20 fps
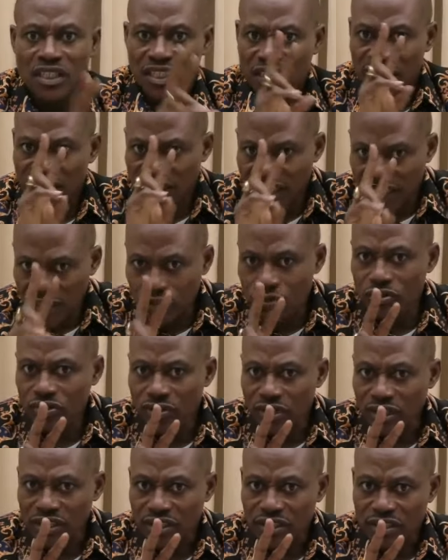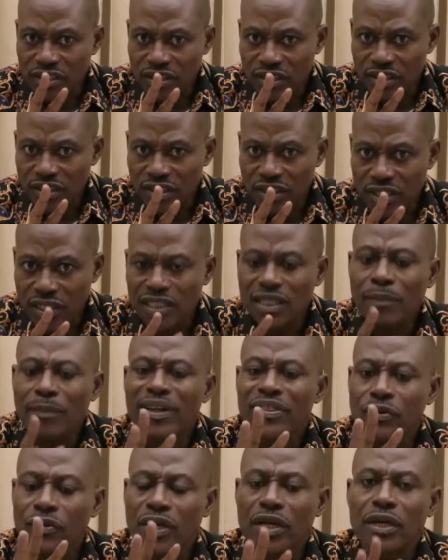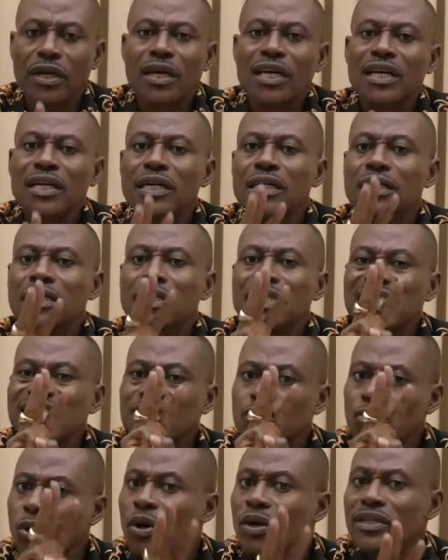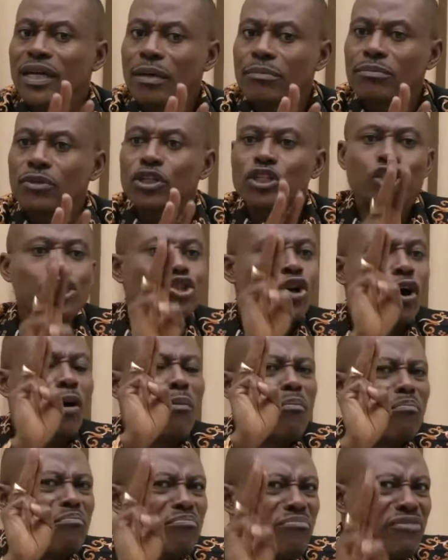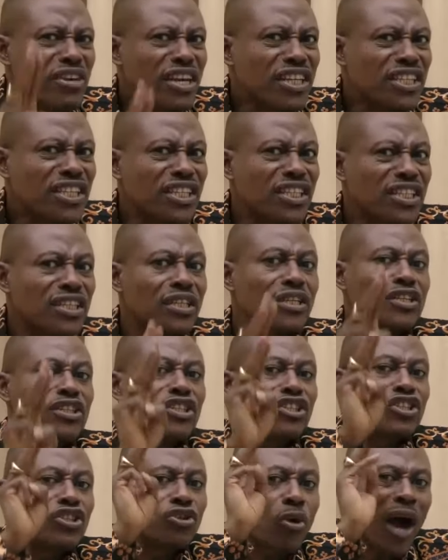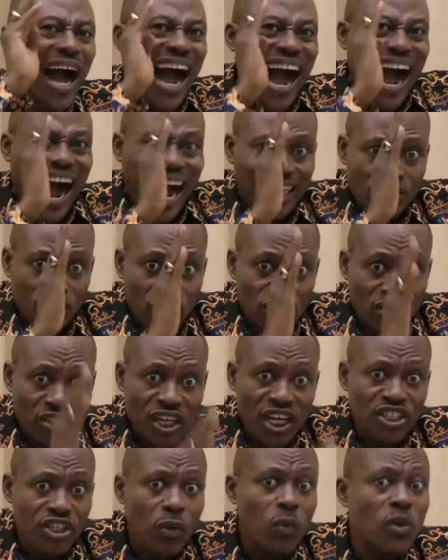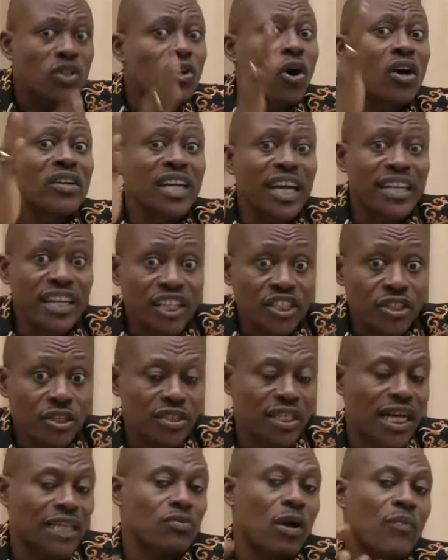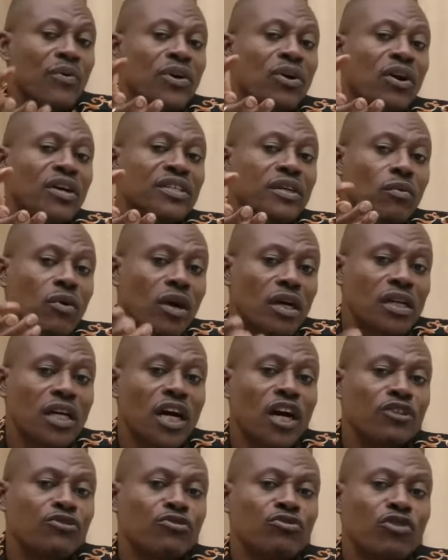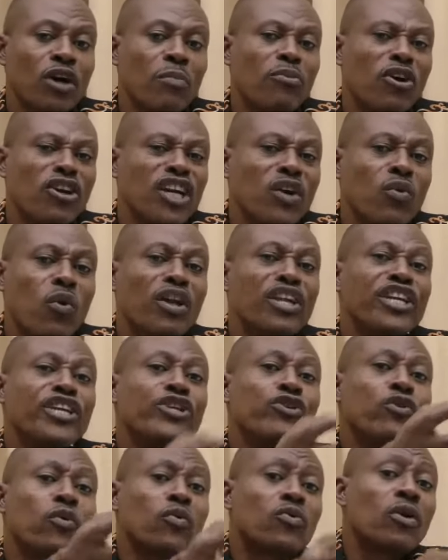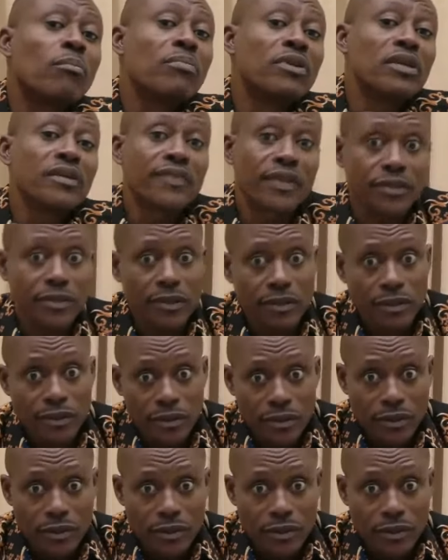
See, these two things. Number three, he told them, don't mix your association with other nations. That's why we got the word, do not be unequally yoked with unbelievers.